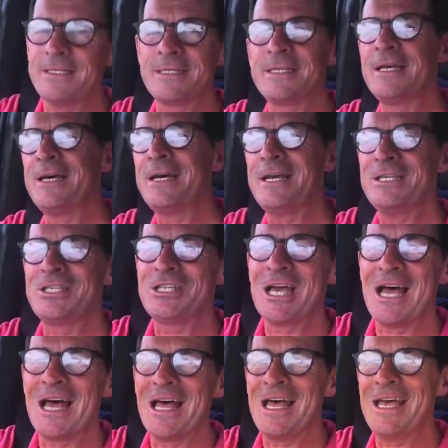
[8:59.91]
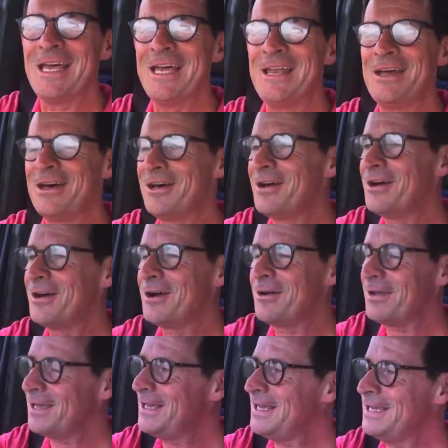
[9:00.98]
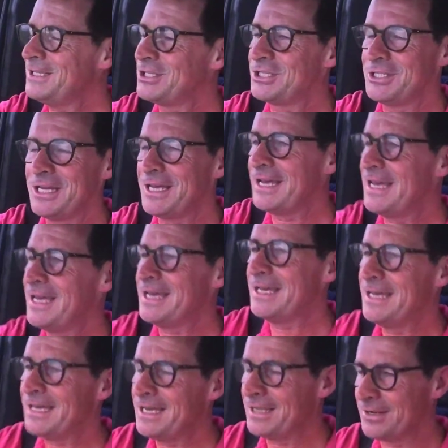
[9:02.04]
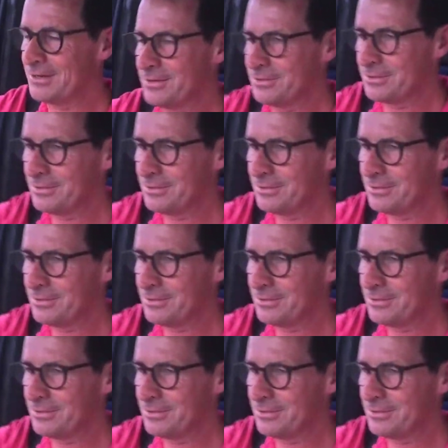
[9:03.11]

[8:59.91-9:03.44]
sunshine oh, in shadow.